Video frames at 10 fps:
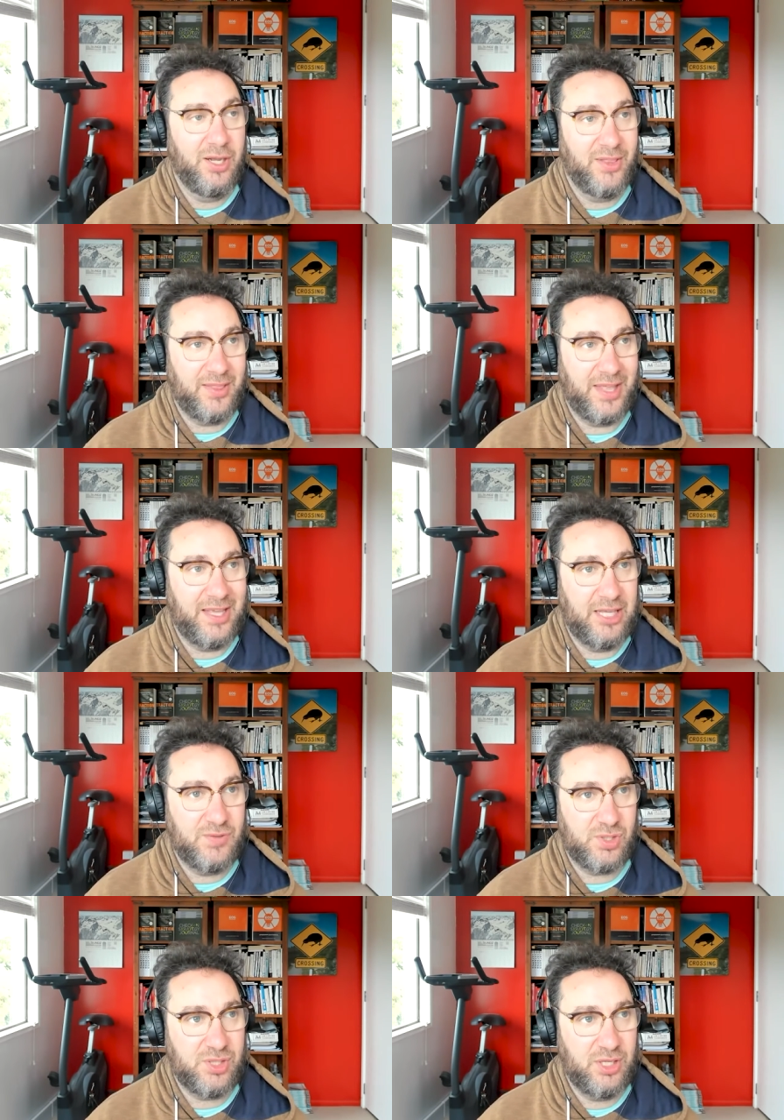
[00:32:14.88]
That then
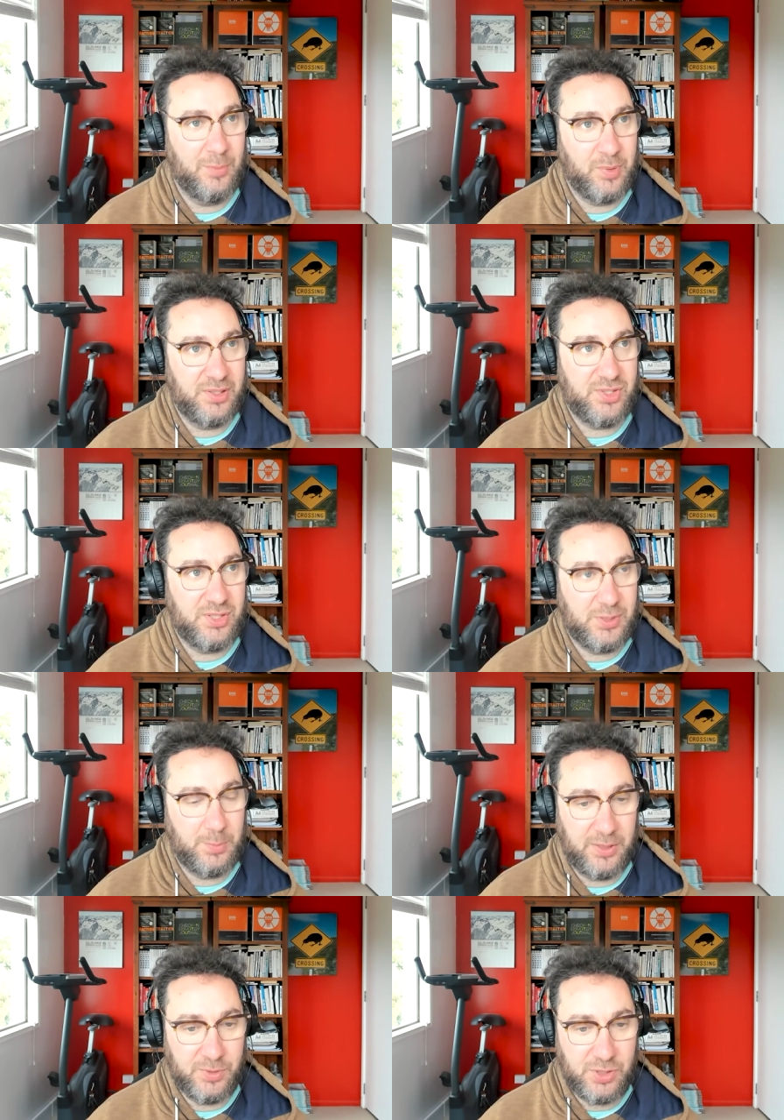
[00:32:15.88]
gives us the ability to be
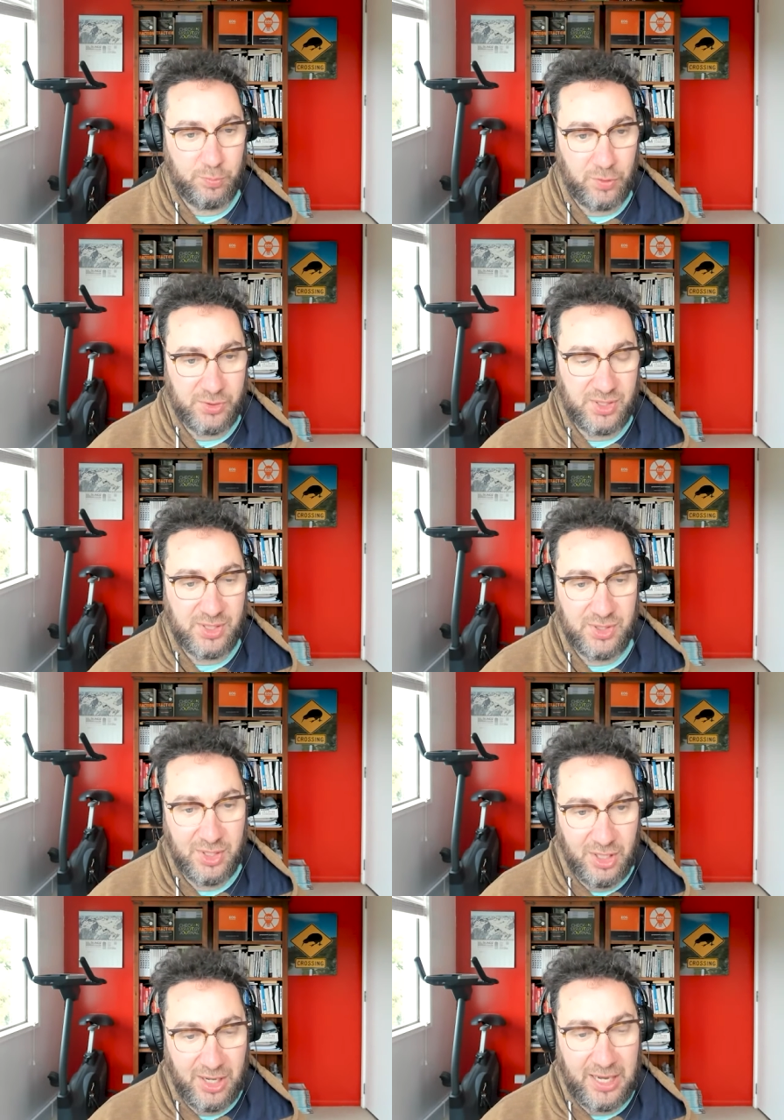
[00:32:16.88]
able to process
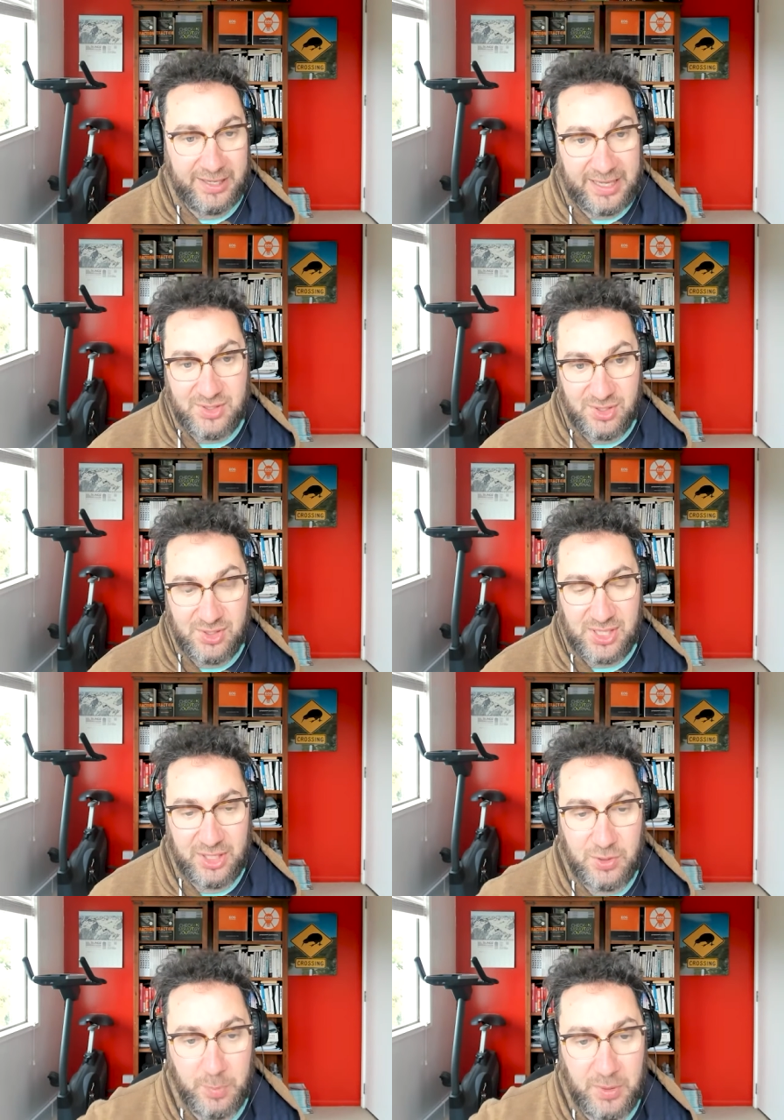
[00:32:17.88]
and get to the
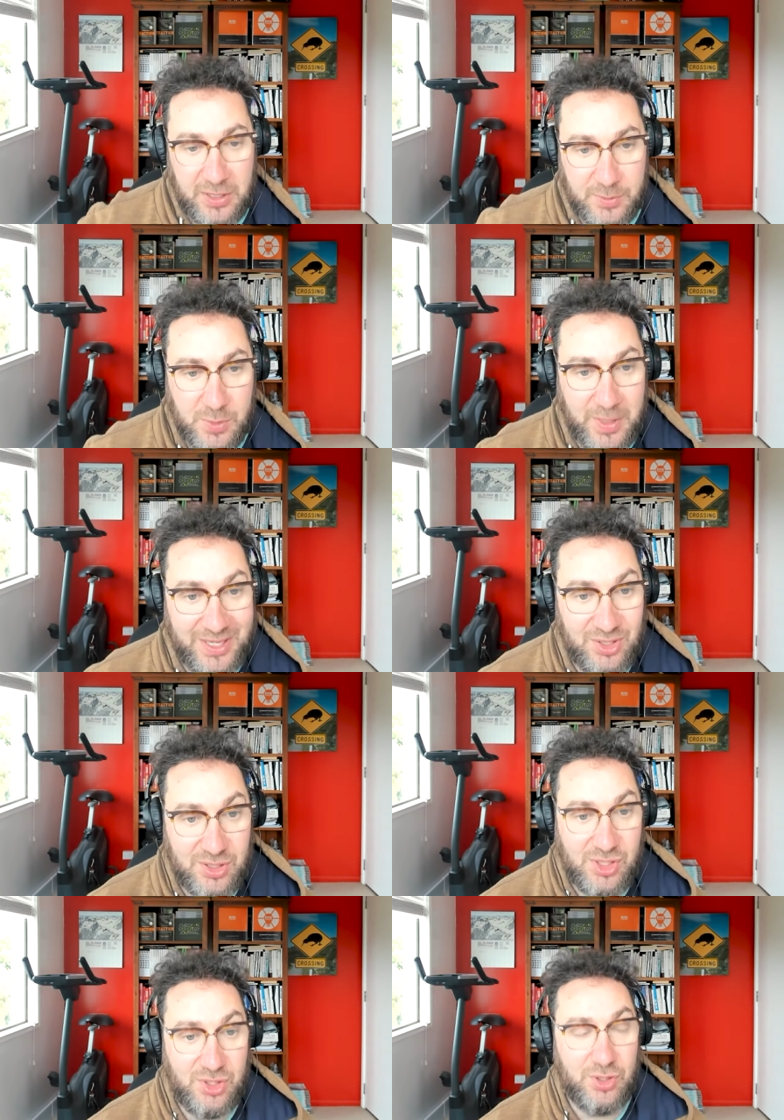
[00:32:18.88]
stage of being able to make a
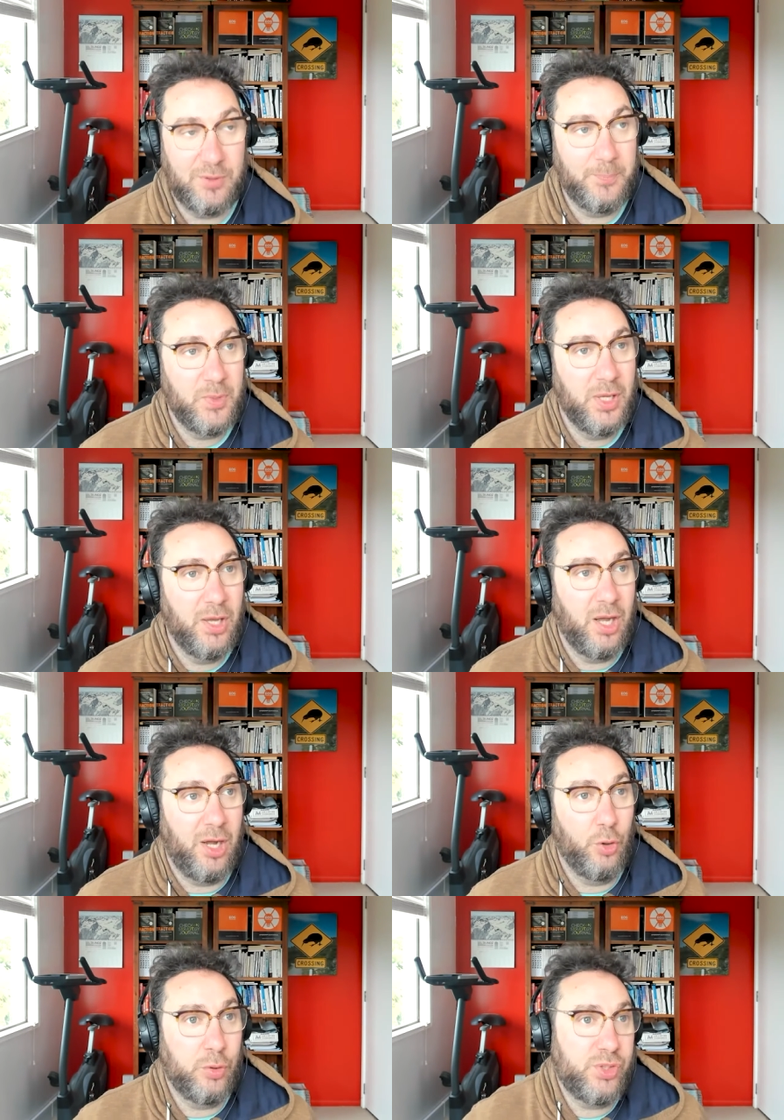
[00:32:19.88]
decision.
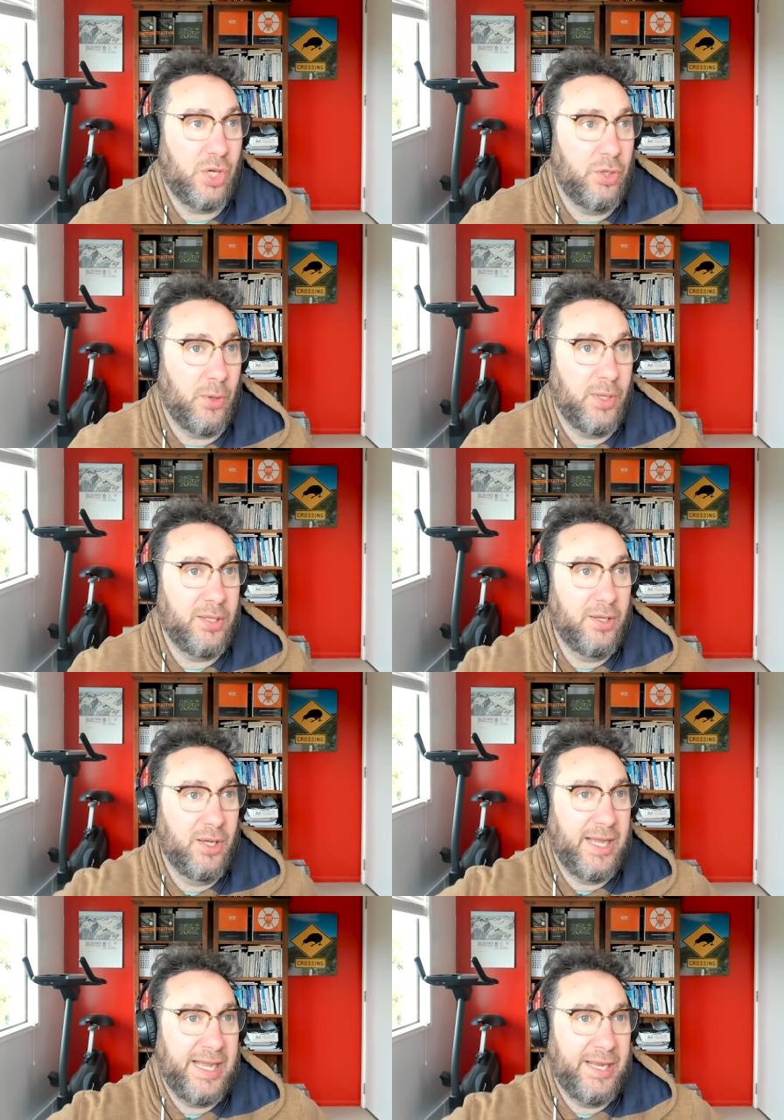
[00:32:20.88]
And also knowing,
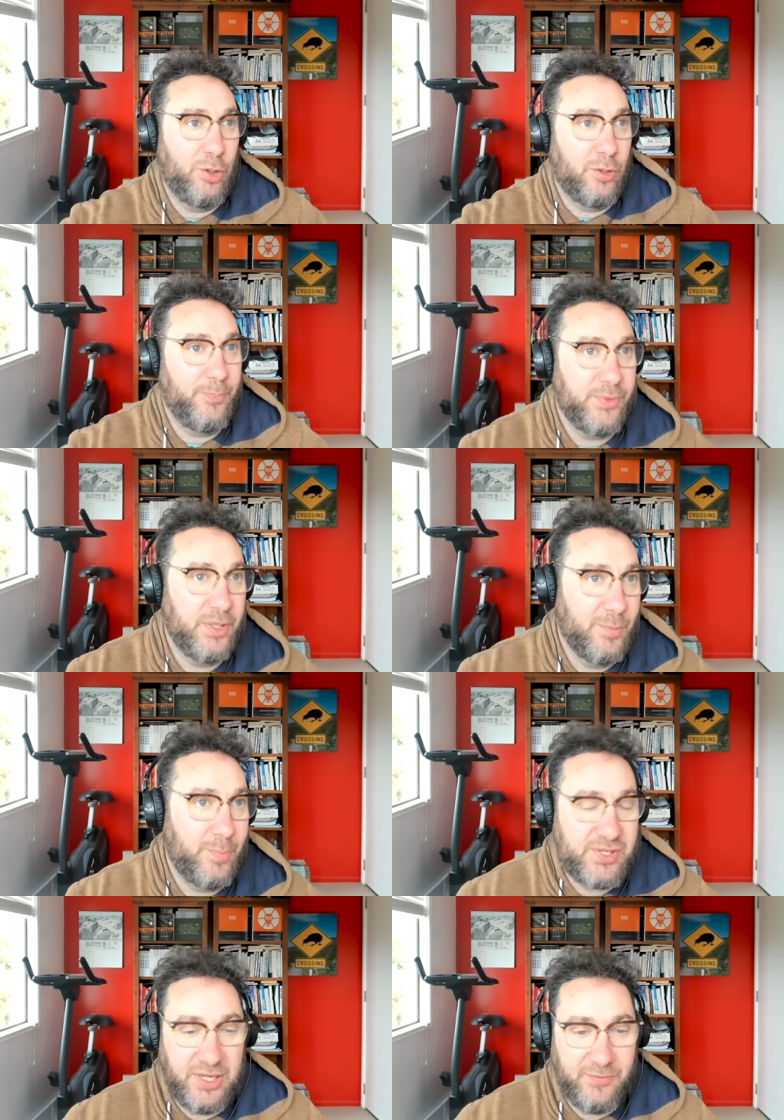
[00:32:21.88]
hey, look,
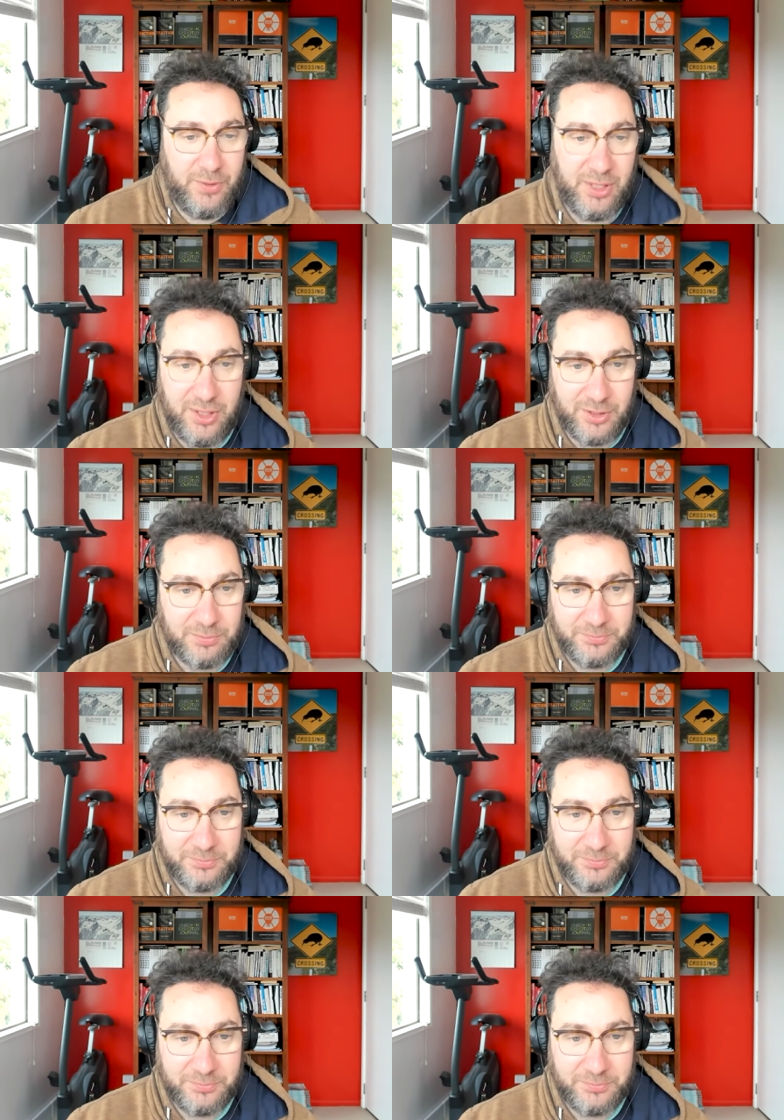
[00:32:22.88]
best level thinking.